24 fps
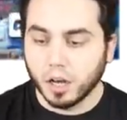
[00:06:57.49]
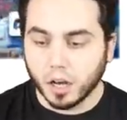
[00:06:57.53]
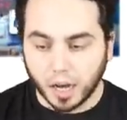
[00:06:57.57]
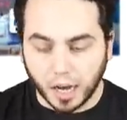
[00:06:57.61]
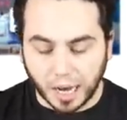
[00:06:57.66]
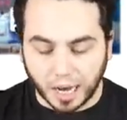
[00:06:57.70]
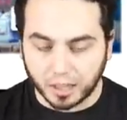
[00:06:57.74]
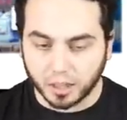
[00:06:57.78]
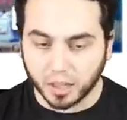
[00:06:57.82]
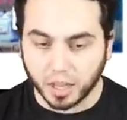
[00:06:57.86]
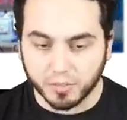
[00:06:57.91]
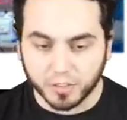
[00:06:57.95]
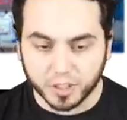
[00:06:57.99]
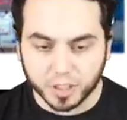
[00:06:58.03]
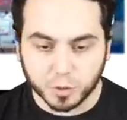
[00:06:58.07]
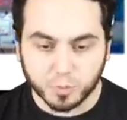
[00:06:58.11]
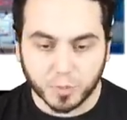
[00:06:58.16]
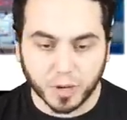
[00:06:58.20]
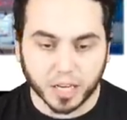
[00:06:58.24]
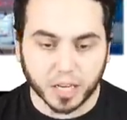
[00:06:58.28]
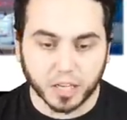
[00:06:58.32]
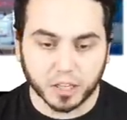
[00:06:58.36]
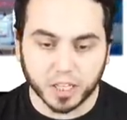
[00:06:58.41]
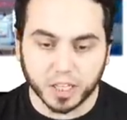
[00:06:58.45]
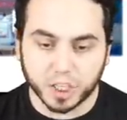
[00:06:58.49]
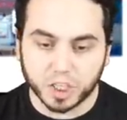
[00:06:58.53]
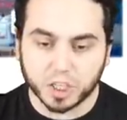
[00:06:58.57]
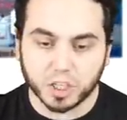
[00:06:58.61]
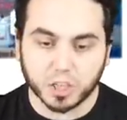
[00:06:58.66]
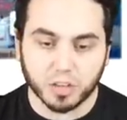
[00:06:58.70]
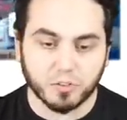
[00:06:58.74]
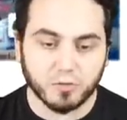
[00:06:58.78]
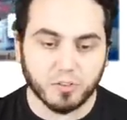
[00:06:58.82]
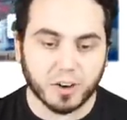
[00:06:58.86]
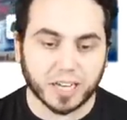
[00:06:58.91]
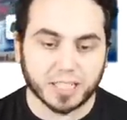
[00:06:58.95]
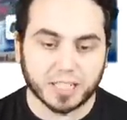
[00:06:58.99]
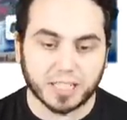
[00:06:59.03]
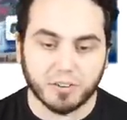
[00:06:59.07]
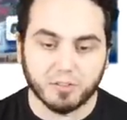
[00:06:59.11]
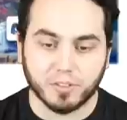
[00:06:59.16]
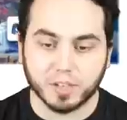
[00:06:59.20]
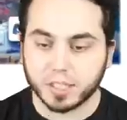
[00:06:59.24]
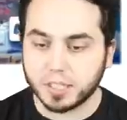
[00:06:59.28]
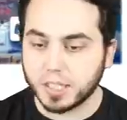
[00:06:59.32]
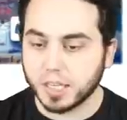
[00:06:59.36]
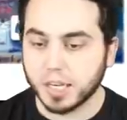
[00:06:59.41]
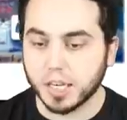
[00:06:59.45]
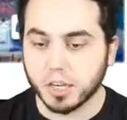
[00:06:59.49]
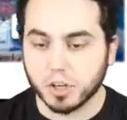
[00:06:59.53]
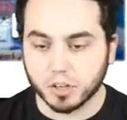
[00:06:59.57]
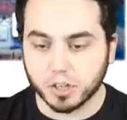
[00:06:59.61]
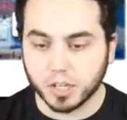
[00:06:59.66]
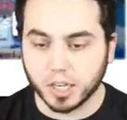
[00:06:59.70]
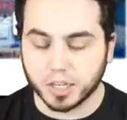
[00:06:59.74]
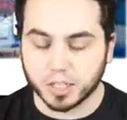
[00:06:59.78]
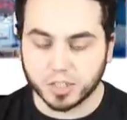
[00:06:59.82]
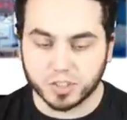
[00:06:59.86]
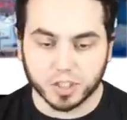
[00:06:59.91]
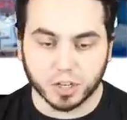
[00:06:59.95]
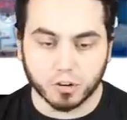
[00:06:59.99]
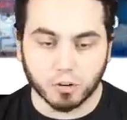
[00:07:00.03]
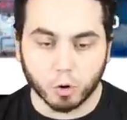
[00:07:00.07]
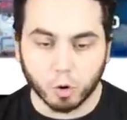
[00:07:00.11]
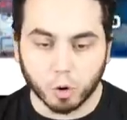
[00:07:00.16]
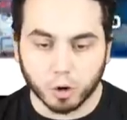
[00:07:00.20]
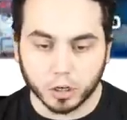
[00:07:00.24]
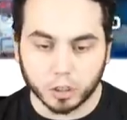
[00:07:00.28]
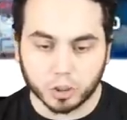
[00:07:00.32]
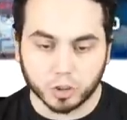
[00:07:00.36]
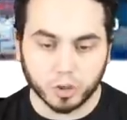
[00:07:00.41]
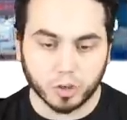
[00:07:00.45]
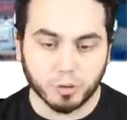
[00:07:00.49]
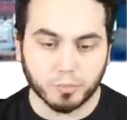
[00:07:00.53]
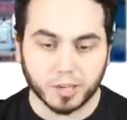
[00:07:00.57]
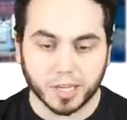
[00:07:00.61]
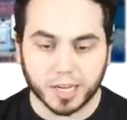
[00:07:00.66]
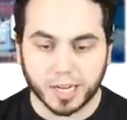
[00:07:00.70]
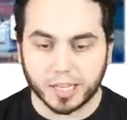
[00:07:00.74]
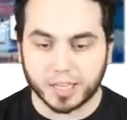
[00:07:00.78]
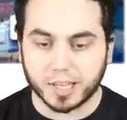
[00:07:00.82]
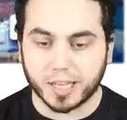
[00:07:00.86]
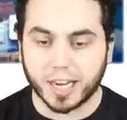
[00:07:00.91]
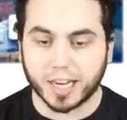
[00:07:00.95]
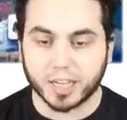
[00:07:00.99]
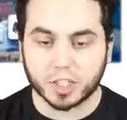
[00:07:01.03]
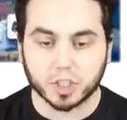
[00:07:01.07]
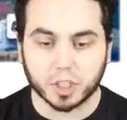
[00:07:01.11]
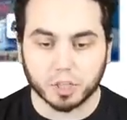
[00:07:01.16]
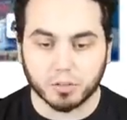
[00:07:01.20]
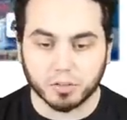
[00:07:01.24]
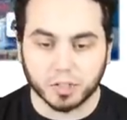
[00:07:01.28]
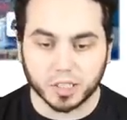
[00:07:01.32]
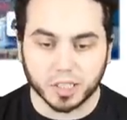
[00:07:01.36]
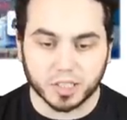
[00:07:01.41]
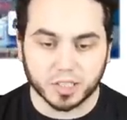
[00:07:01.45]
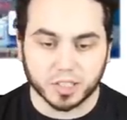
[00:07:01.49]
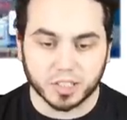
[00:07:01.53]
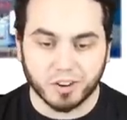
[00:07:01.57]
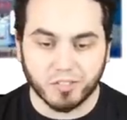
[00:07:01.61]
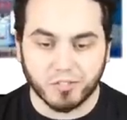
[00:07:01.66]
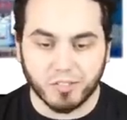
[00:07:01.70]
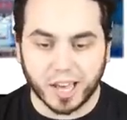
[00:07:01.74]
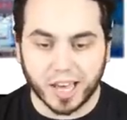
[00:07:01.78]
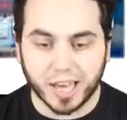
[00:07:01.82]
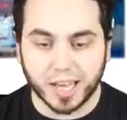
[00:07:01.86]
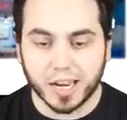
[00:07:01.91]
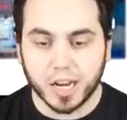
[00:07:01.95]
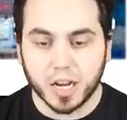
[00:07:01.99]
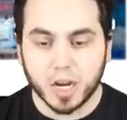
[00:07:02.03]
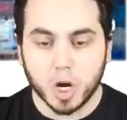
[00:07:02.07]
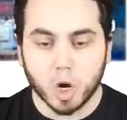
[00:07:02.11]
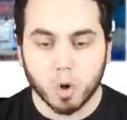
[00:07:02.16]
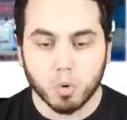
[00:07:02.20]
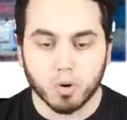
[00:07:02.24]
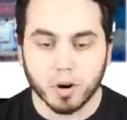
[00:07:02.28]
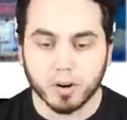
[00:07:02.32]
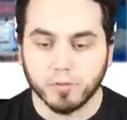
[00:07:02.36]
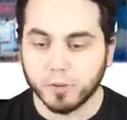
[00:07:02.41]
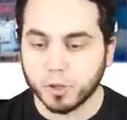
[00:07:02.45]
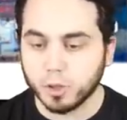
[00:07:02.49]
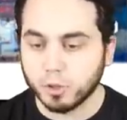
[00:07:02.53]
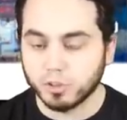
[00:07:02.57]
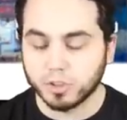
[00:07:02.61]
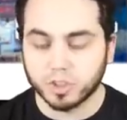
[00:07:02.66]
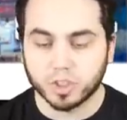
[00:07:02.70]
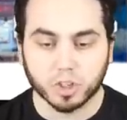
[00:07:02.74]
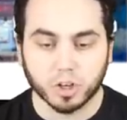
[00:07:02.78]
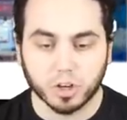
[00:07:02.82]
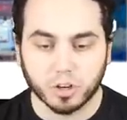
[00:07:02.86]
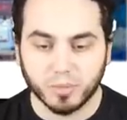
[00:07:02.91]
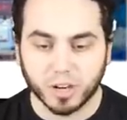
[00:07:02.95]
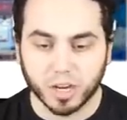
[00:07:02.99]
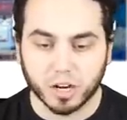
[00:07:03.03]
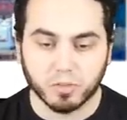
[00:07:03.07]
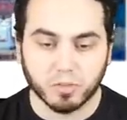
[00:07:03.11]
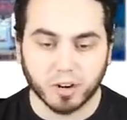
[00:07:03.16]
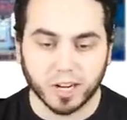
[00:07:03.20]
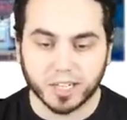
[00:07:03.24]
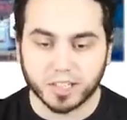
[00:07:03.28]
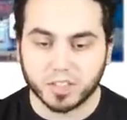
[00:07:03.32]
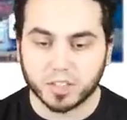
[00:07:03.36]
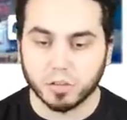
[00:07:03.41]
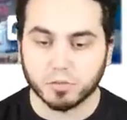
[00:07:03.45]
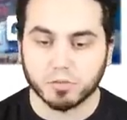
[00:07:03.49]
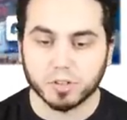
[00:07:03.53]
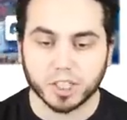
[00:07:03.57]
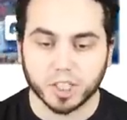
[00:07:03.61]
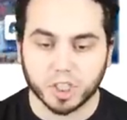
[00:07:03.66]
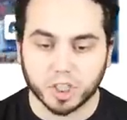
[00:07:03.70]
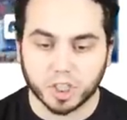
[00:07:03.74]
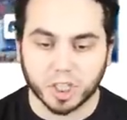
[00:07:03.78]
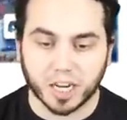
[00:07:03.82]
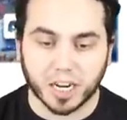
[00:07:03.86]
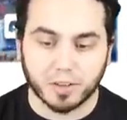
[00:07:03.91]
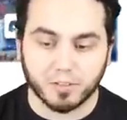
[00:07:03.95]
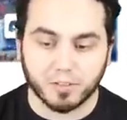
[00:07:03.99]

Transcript: I love the speculation of the fact that Victini could get a Zeraora treatment, and they actually release an event where if you do a certain amount of raids, they'll release Shiny